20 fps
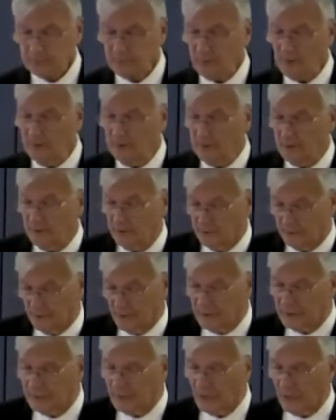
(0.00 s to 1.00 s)

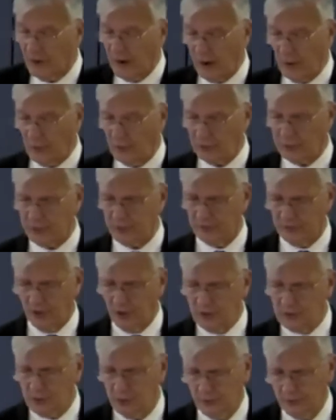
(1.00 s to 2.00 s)
Therefore, I was provoked
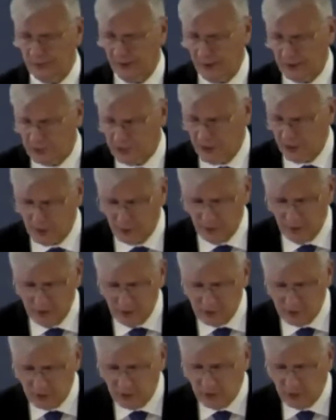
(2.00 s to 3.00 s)
with that generation
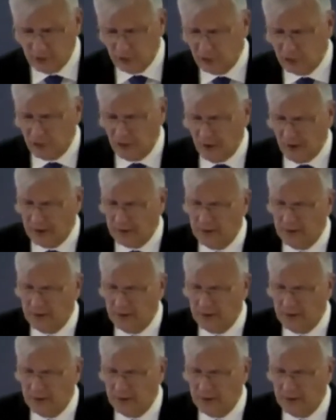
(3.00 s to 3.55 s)
and said,